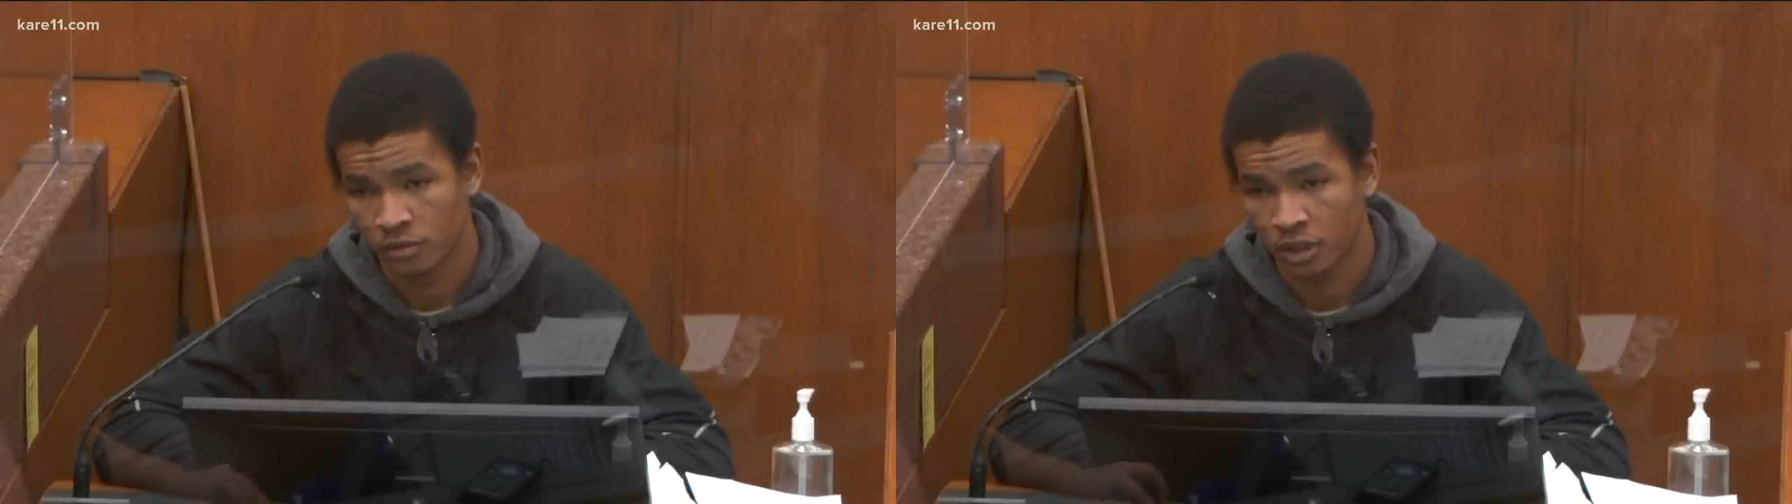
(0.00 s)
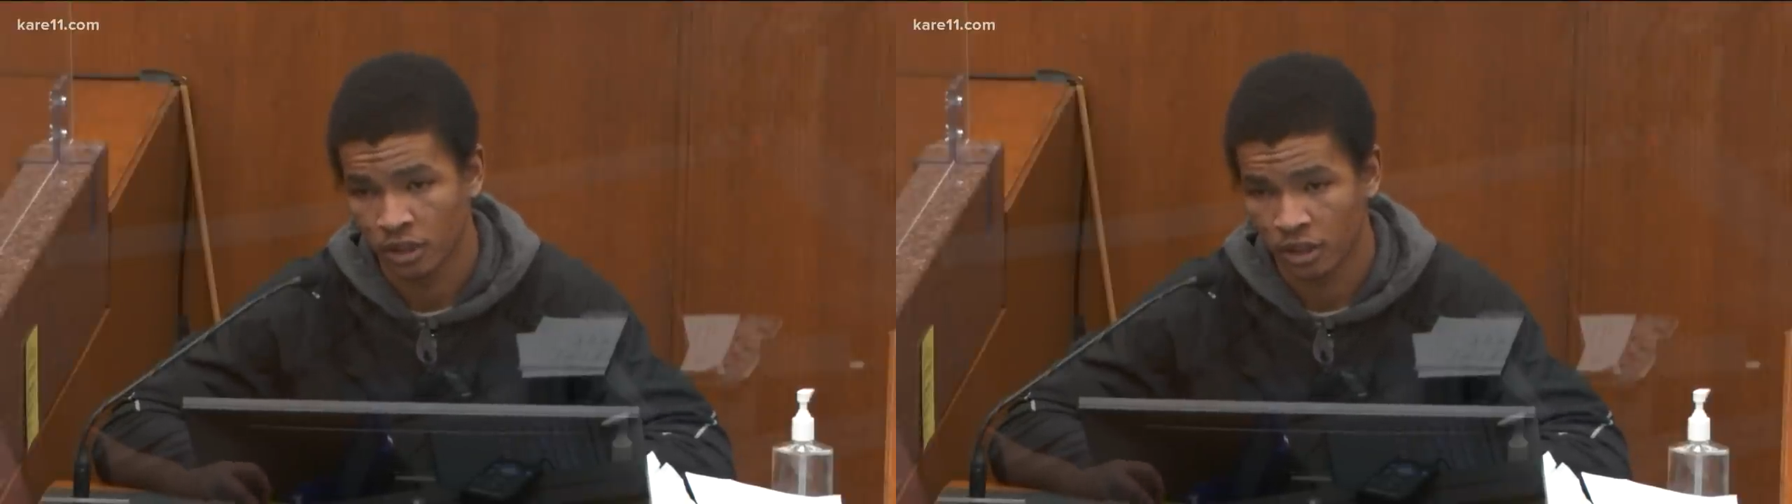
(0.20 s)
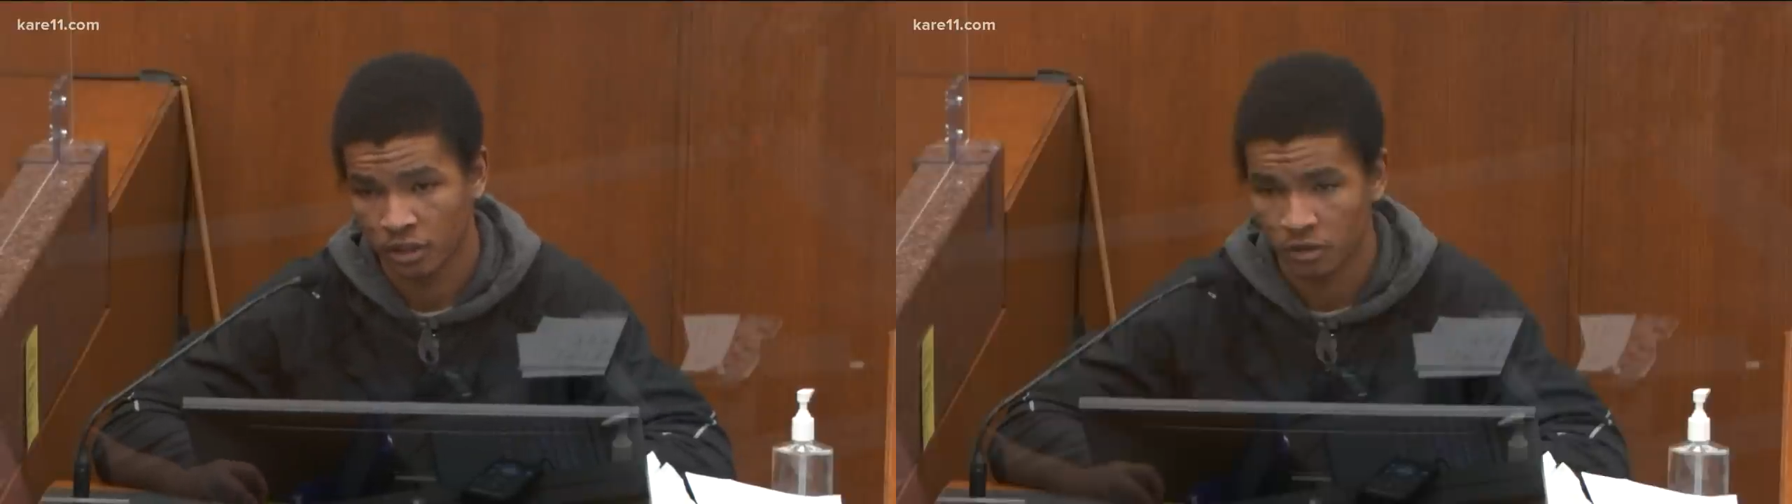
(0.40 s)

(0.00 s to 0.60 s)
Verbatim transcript: and guilt.